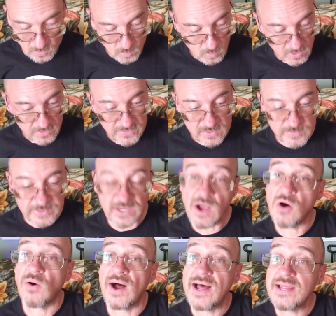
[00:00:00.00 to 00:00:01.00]
Well, there we
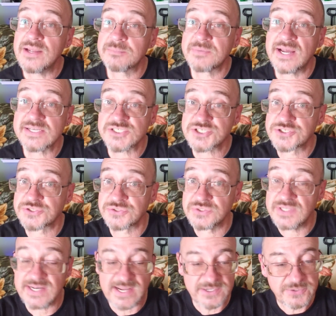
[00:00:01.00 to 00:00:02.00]
go. I am not
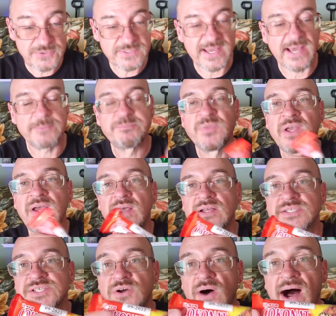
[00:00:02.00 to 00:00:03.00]
sure that I knew that.
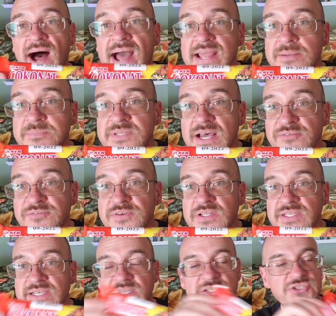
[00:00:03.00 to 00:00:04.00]
So I am
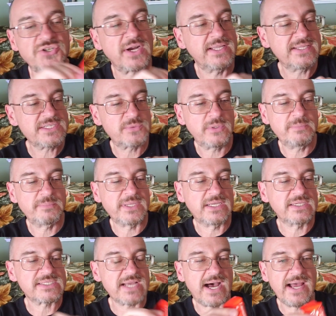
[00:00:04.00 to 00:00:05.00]
definitely going to try this one
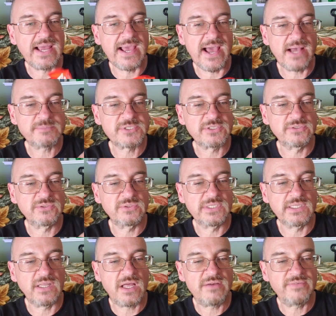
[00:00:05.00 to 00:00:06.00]
because I
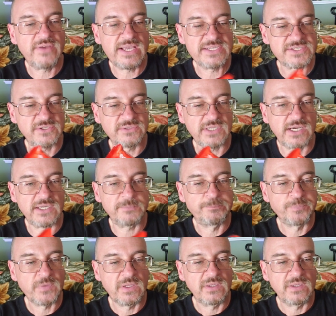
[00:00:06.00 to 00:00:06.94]
absolutely love hazelnut.